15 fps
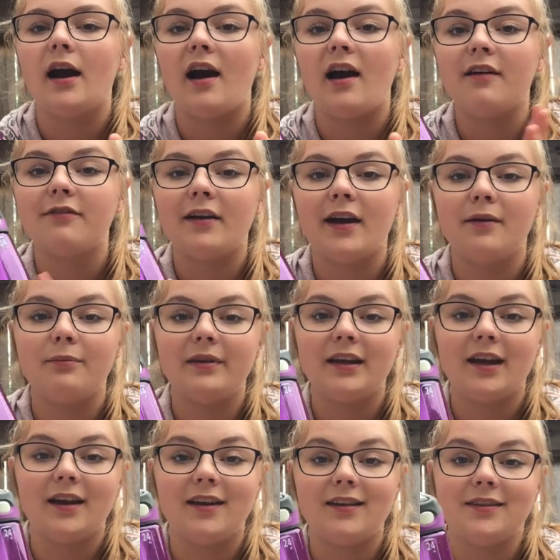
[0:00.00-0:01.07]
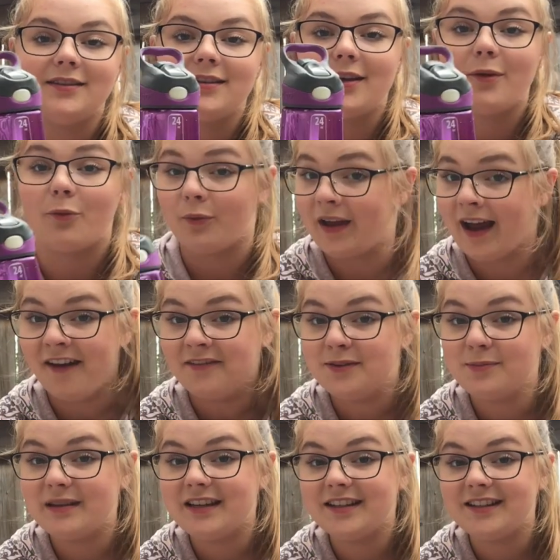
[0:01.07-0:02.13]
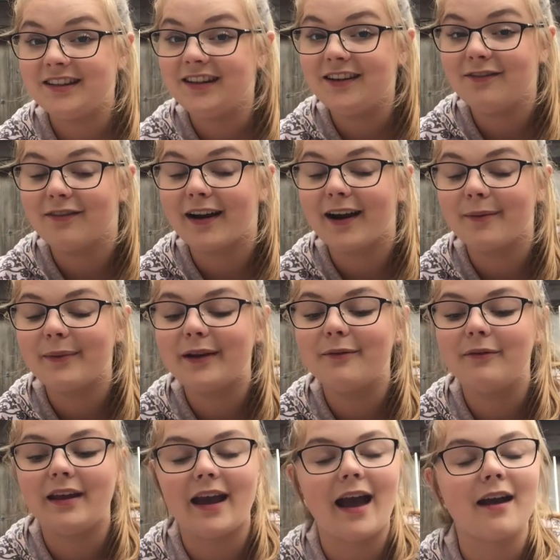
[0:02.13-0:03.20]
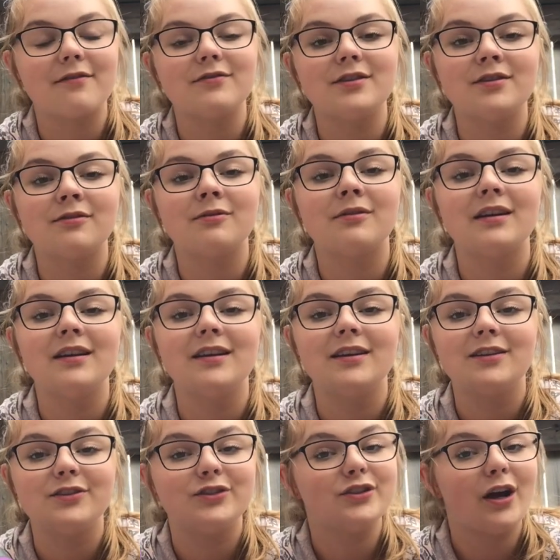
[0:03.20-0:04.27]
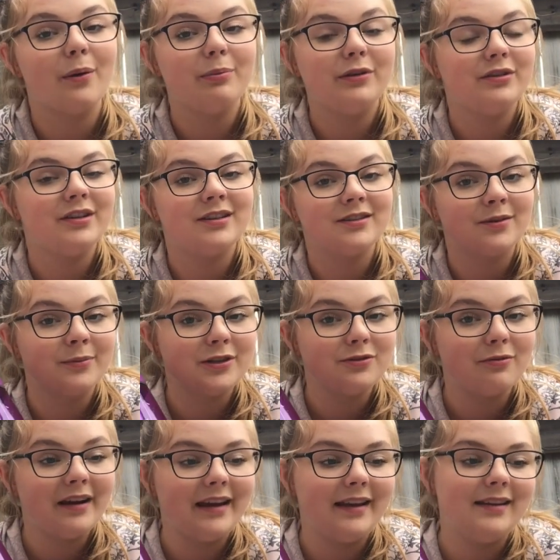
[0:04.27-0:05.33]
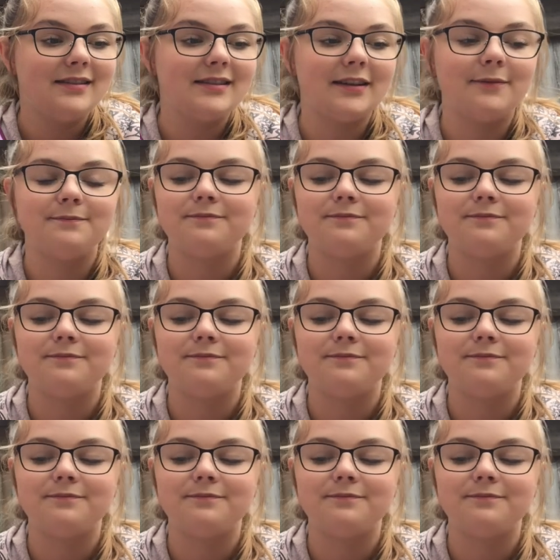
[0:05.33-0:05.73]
I find because we have to be good to the environment, we have to stop using so much waste.